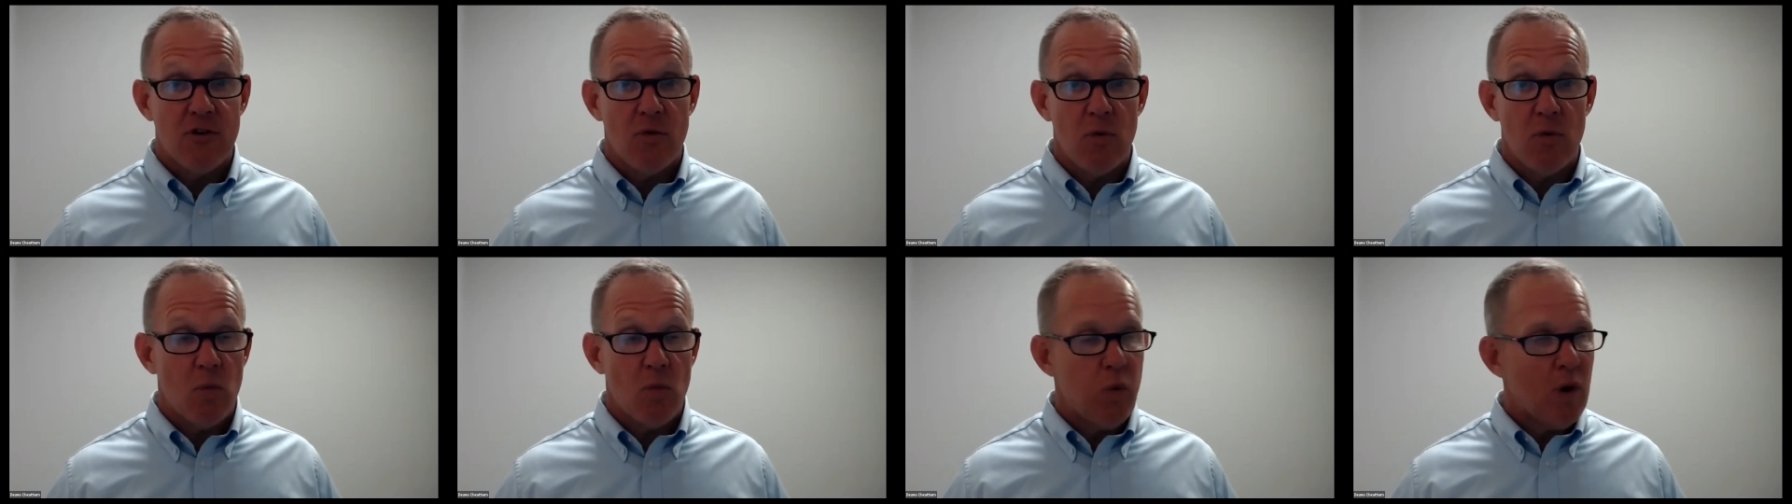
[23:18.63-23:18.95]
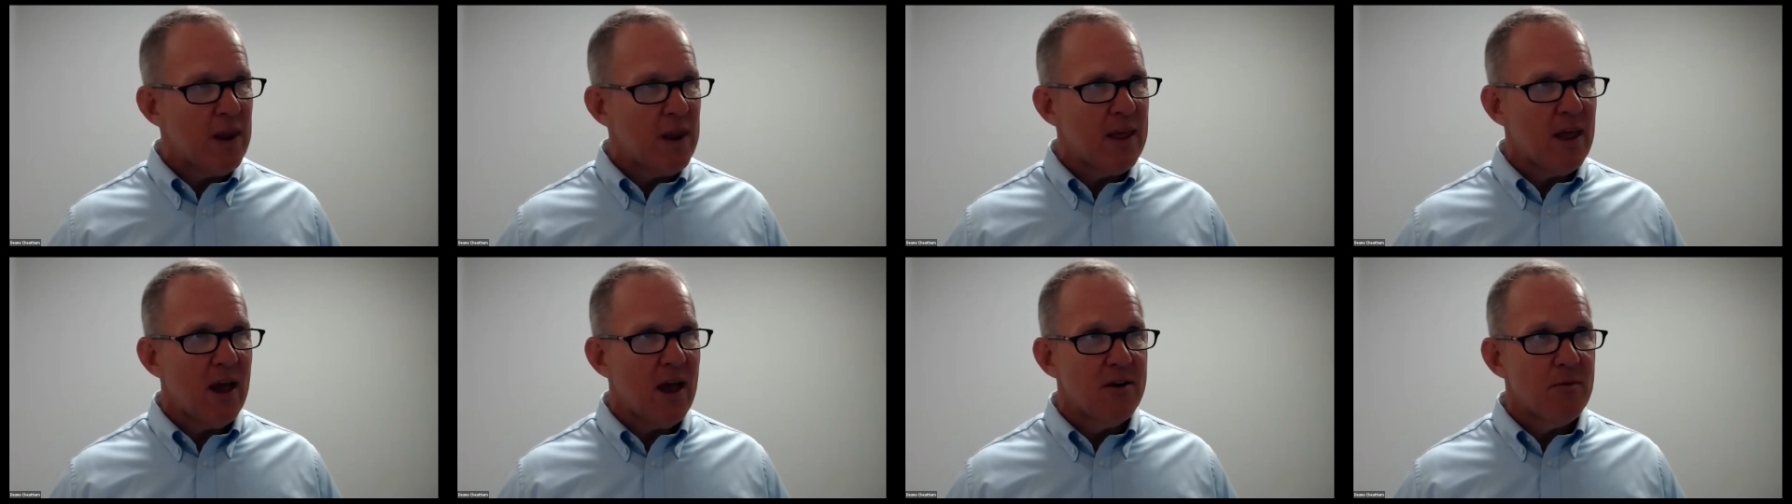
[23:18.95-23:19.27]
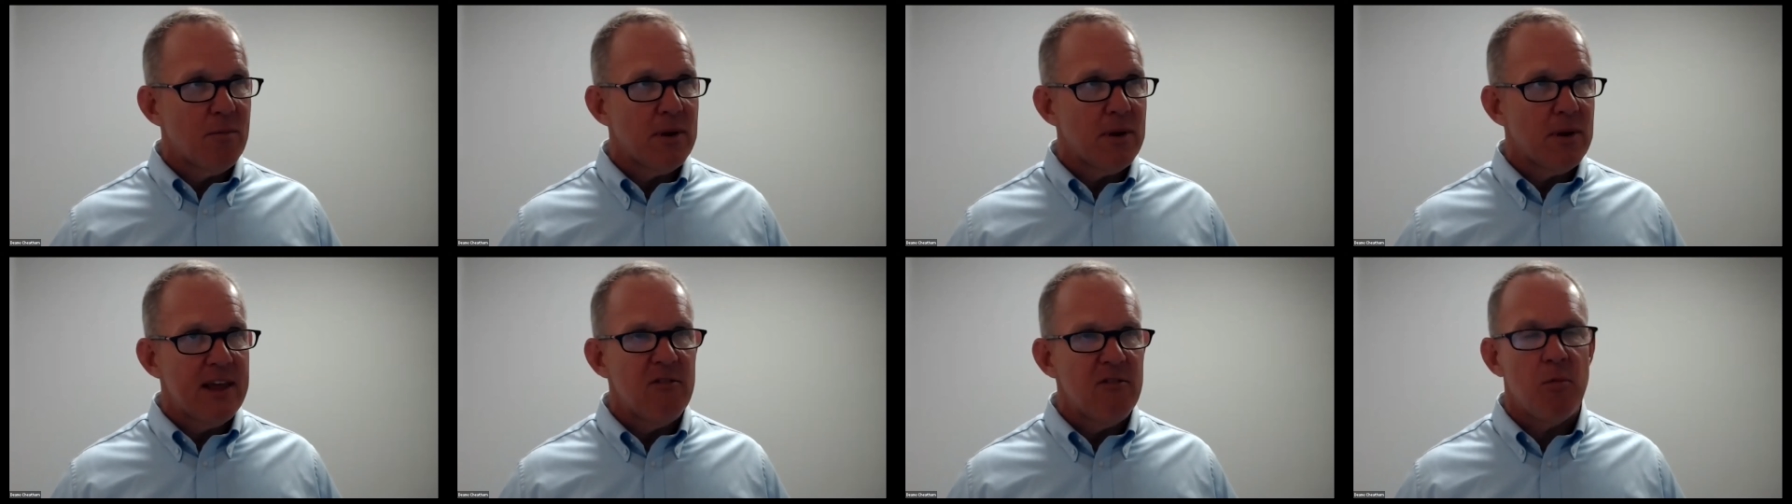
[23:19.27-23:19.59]
really
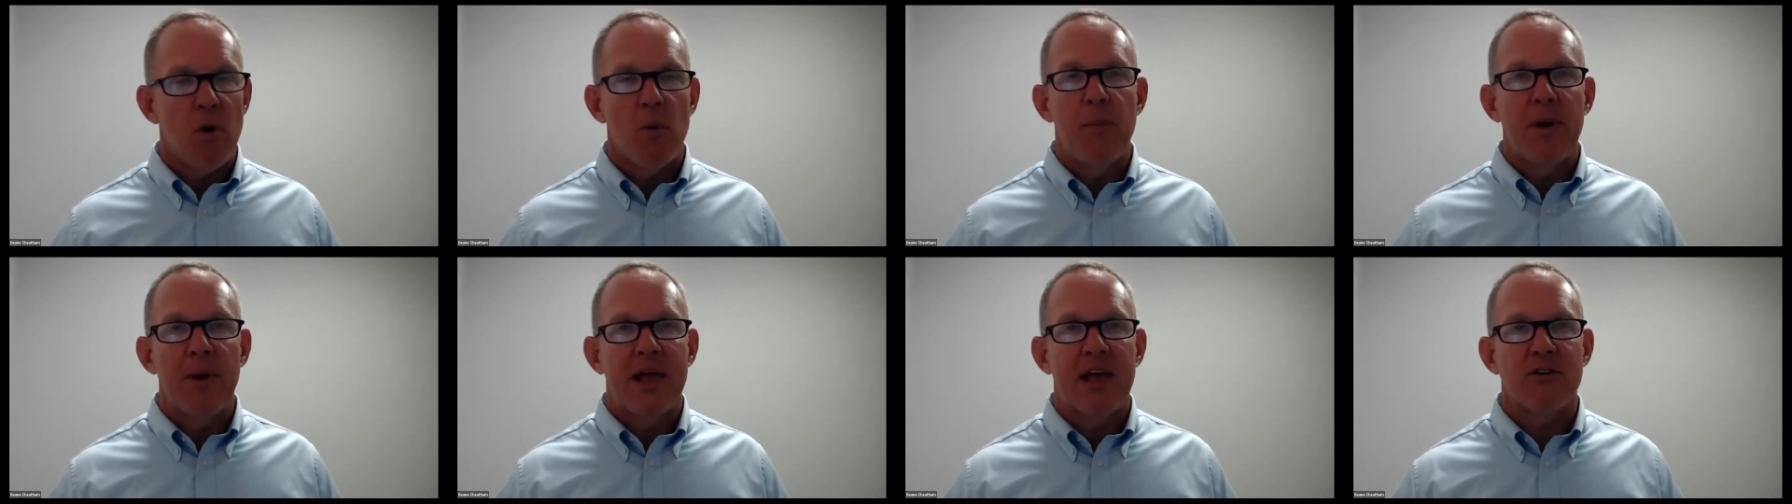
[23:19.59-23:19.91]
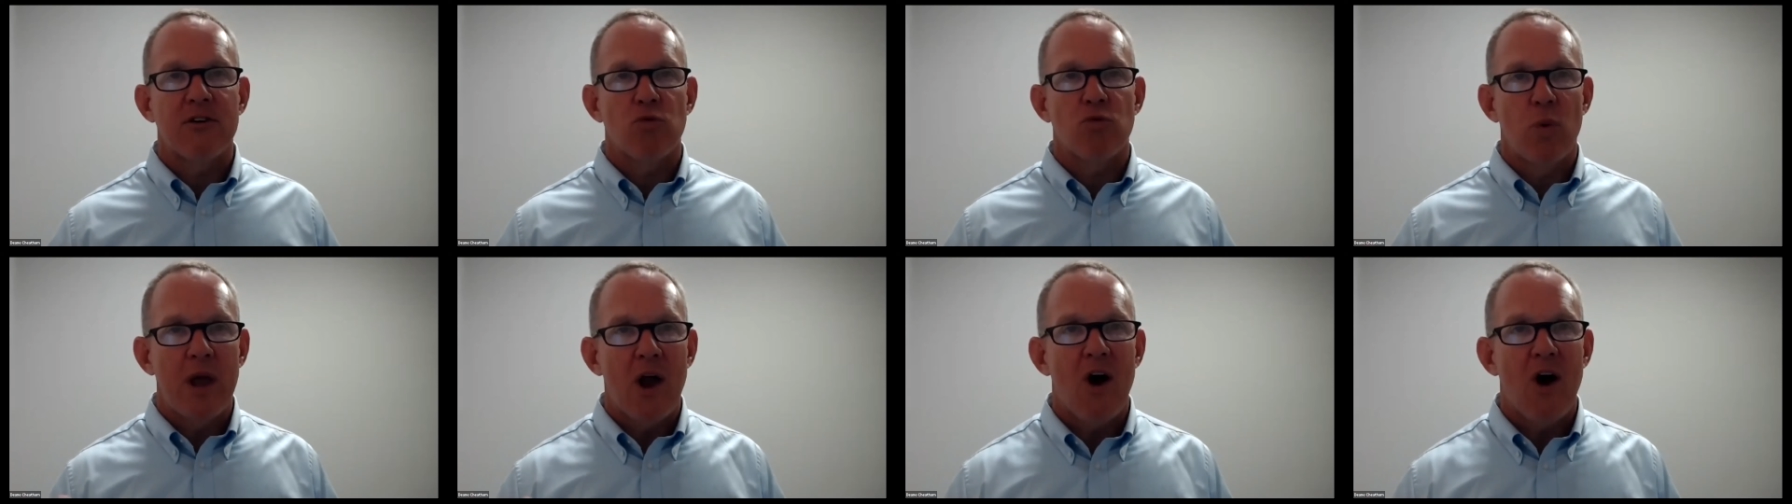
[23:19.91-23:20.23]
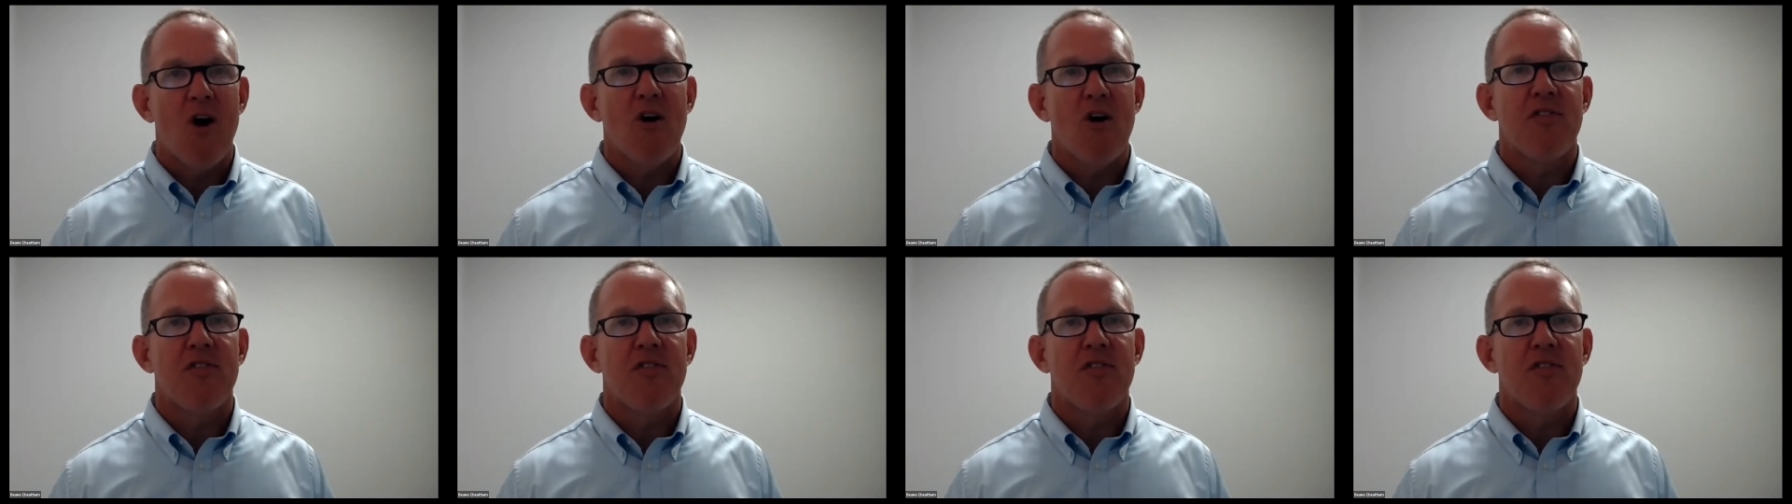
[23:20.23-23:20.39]
unbelievable because we are